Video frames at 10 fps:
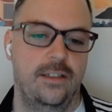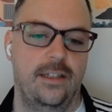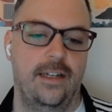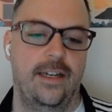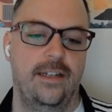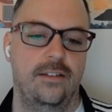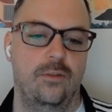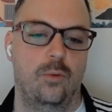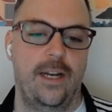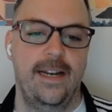And
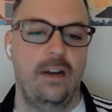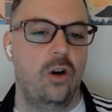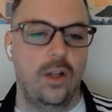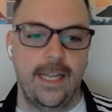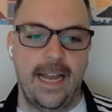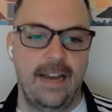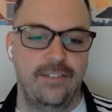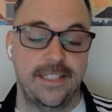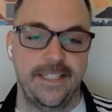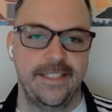right now, all I have,
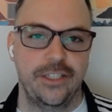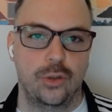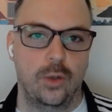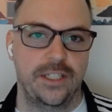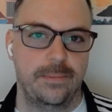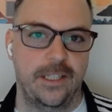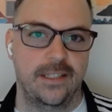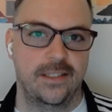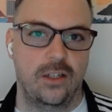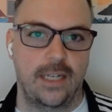it's easy choice
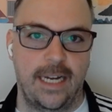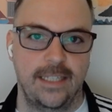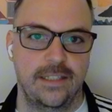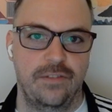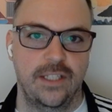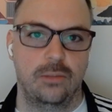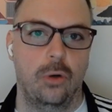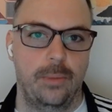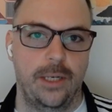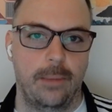because as of this
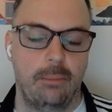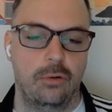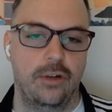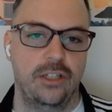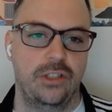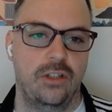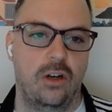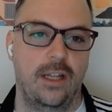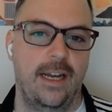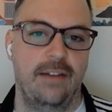moment in my progression,
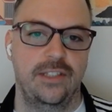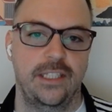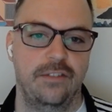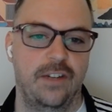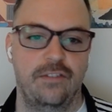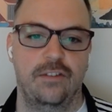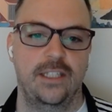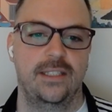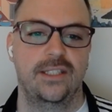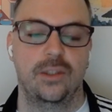all I have is the invite
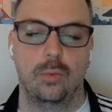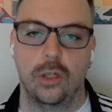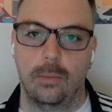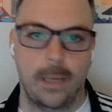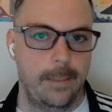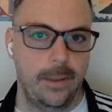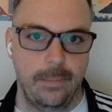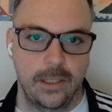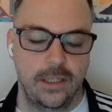friends is the real pop-up.